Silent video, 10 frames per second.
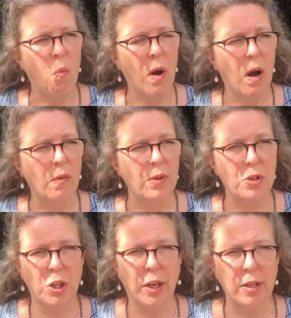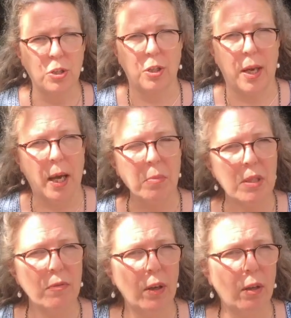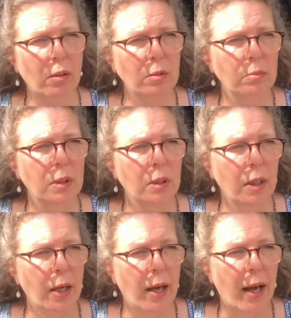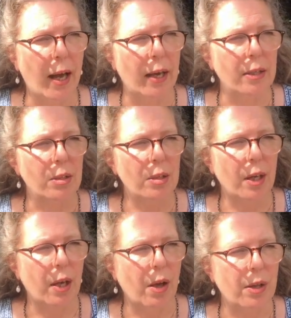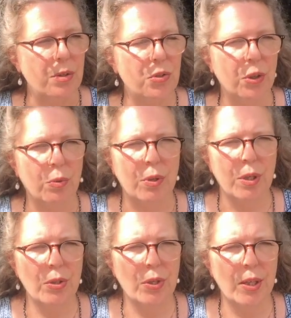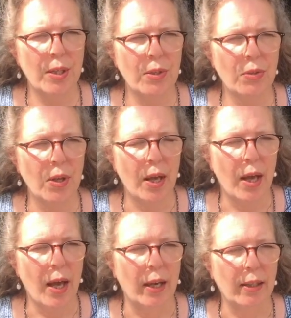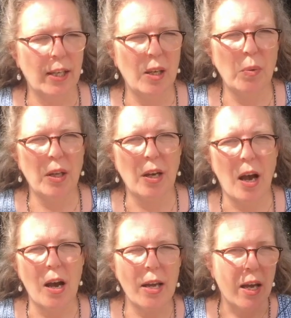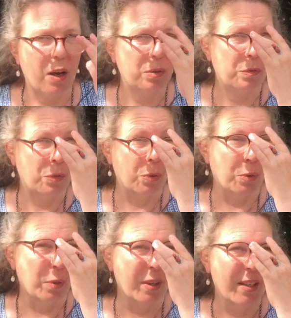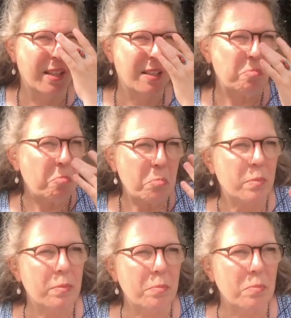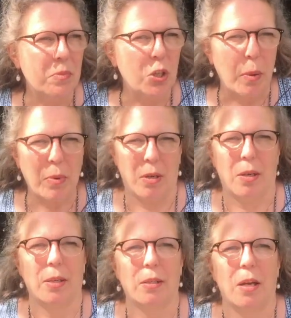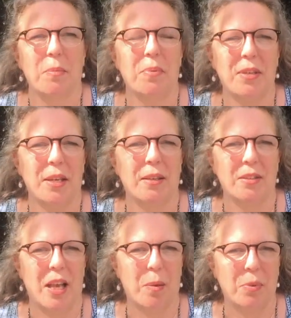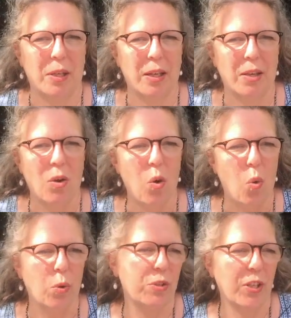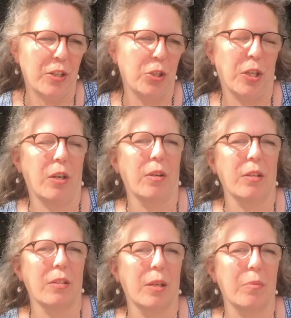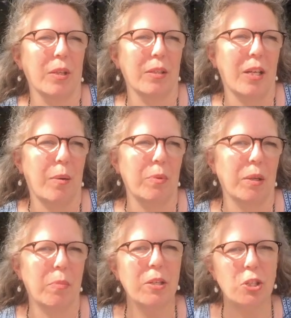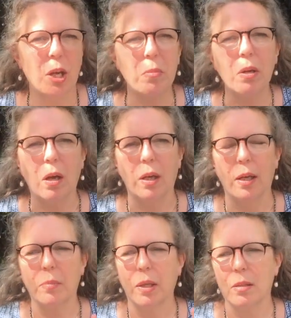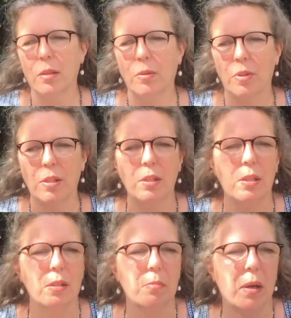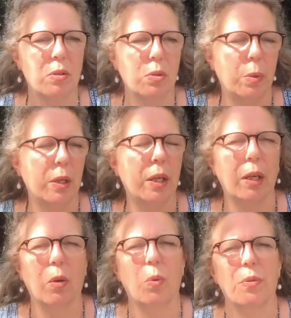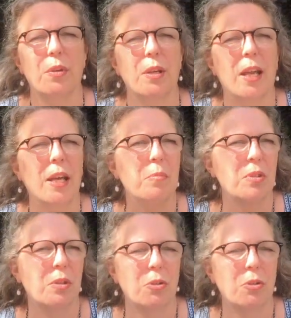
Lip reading: a change in atmosphere and in synchronicities, and keeping an eye out for Gemini type things happening or Sagittarian type things happening. By Gemini, I mean synchronicities about twinning, or names that are